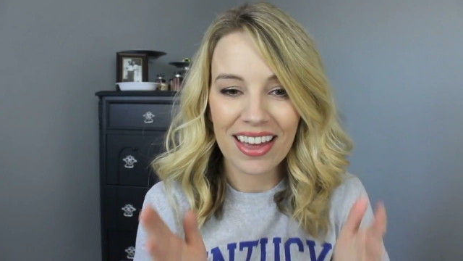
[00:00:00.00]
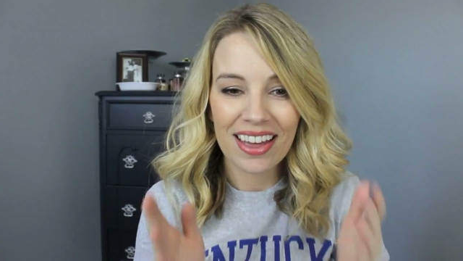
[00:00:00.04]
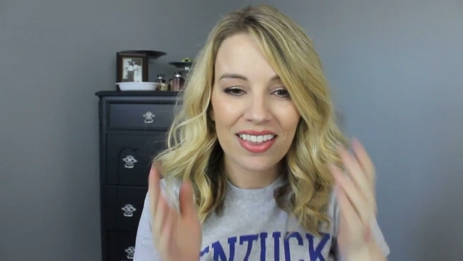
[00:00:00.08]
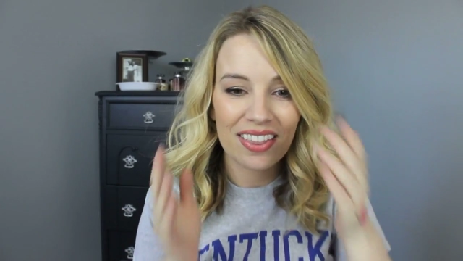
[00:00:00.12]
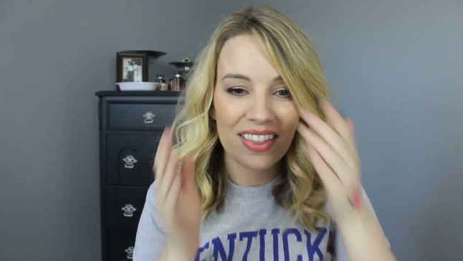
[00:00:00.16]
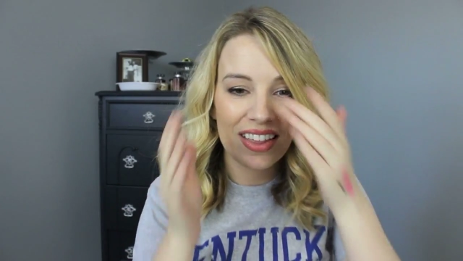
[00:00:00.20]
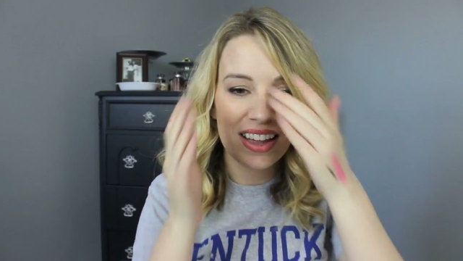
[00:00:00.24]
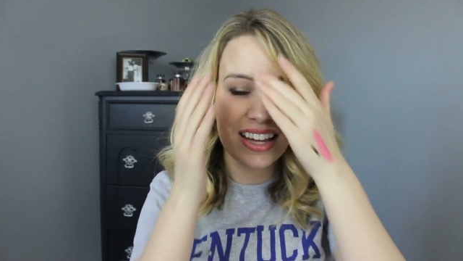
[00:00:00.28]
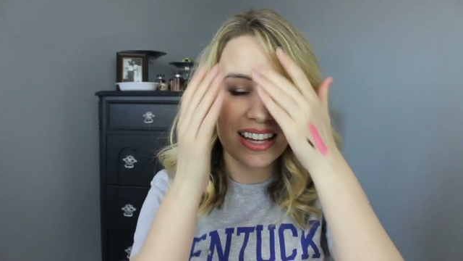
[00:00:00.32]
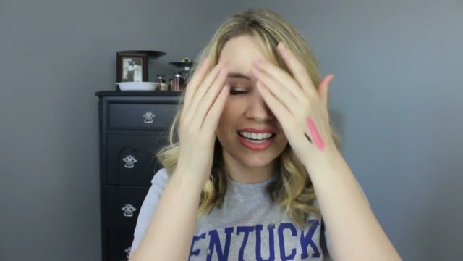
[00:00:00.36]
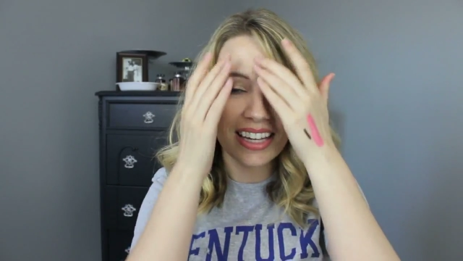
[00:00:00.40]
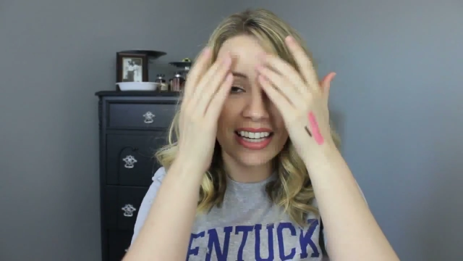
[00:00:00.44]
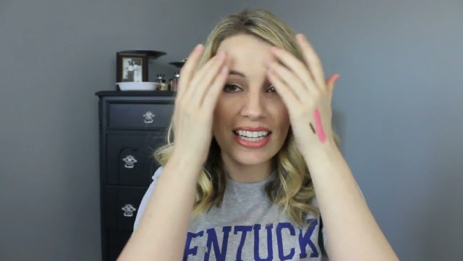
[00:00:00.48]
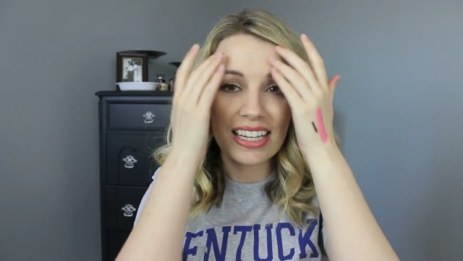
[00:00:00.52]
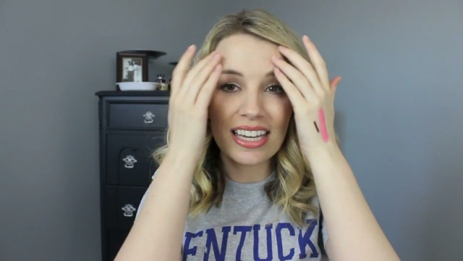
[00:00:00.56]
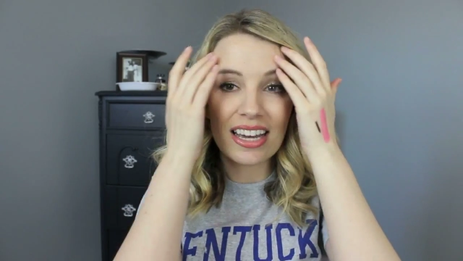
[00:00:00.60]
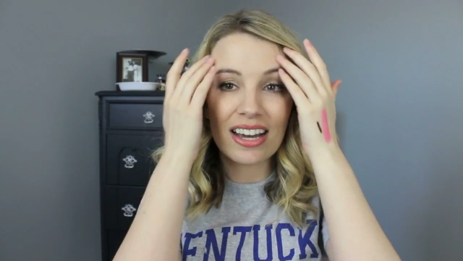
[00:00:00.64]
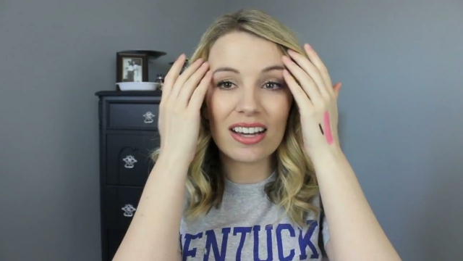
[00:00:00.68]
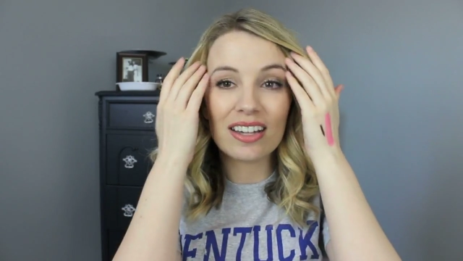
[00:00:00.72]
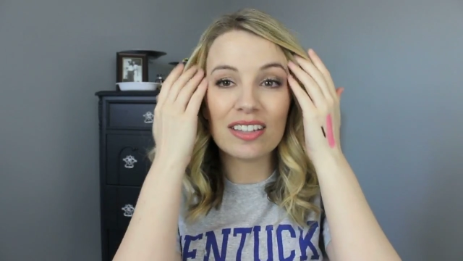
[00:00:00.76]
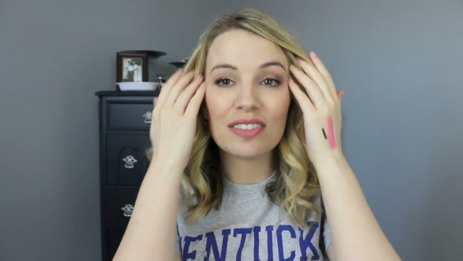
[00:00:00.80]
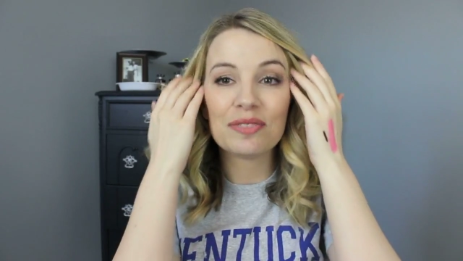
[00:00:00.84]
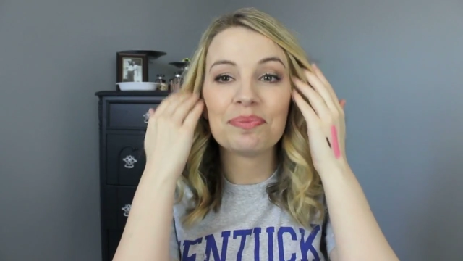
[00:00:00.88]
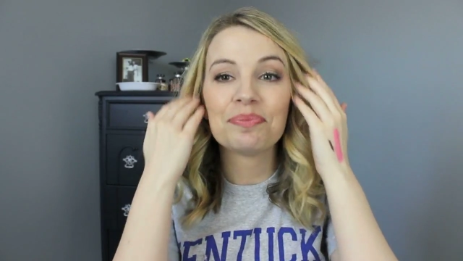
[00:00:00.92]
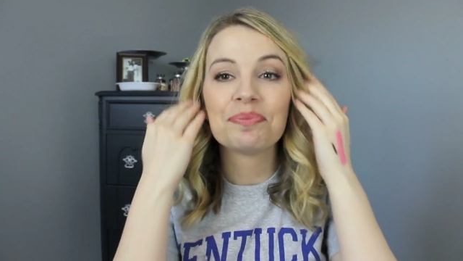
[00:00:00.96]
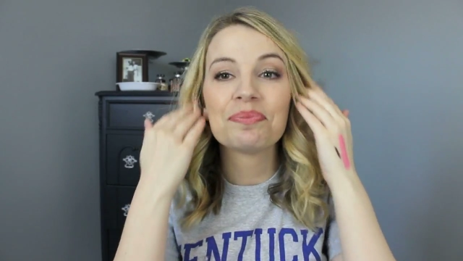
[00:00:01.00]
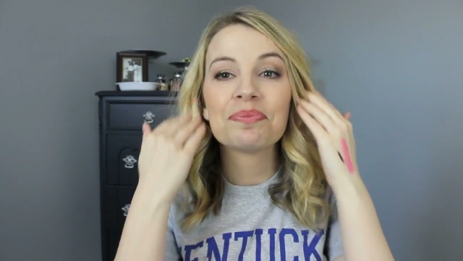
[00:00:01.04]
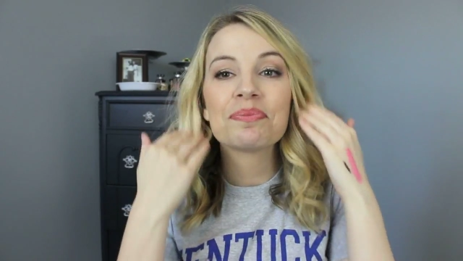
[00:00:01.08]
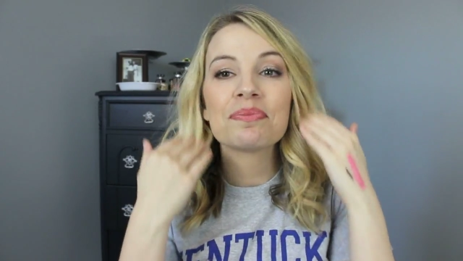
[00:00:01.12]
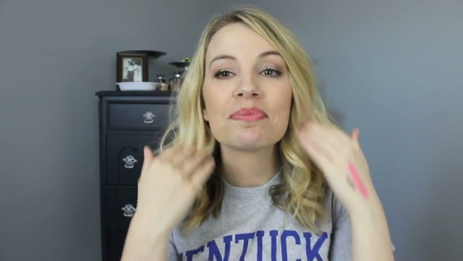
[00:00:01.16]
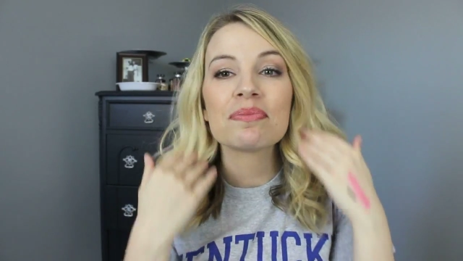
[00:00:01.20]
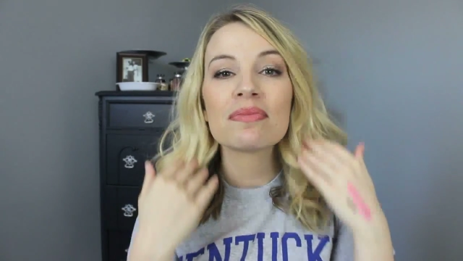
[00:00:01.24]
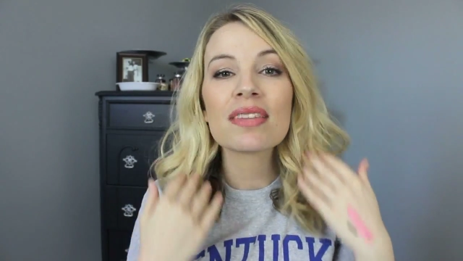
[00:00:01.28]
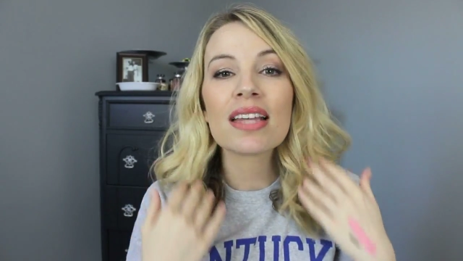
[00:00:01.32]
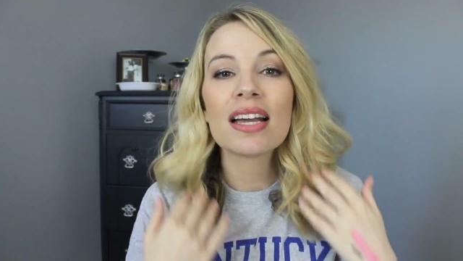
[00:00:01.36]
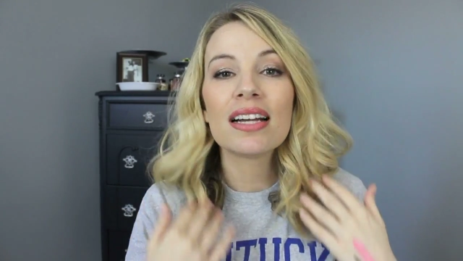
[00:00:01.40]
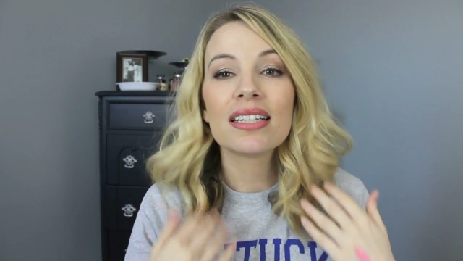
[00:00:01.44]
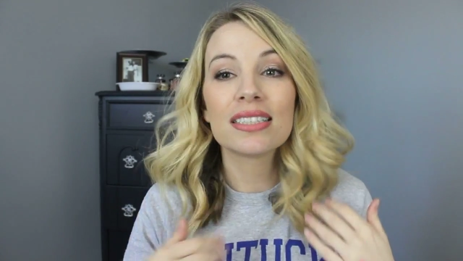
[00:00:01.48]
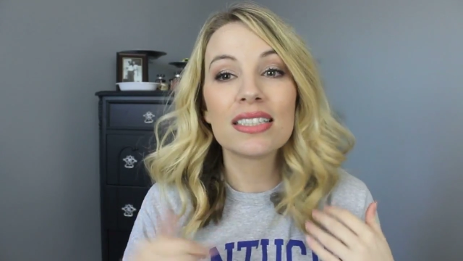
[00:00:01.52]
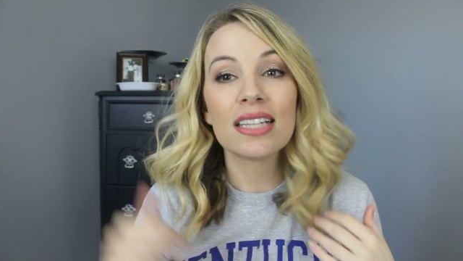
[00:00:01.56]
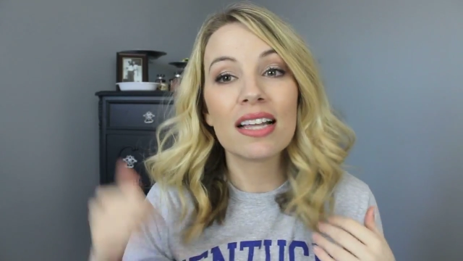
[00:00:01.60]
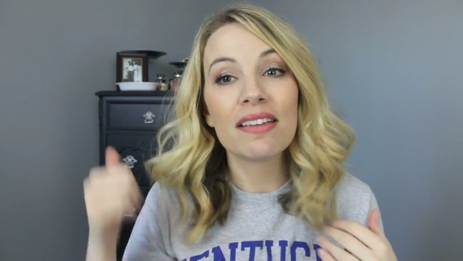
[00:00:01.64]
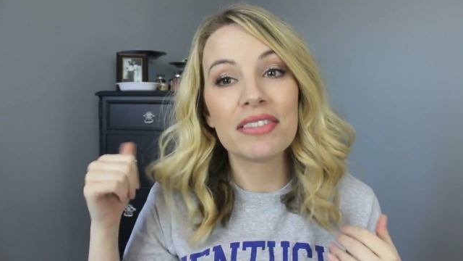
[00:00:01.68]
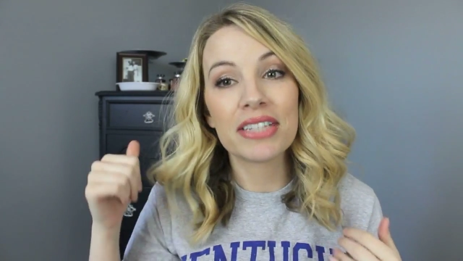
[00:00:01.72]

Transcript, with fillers: Like, yeah. I still